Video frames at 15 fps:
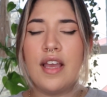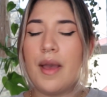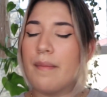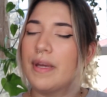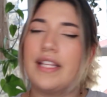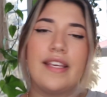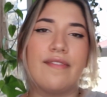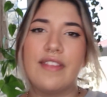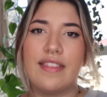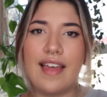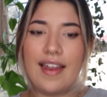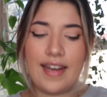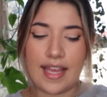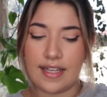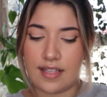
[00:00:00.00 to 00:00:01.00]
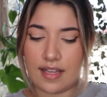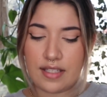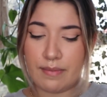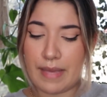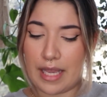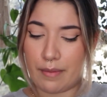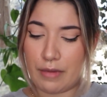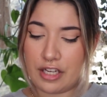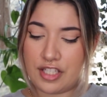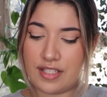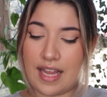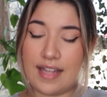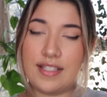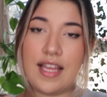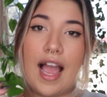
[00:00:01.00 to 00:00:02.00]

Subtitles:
but even then it doesn't make much sense.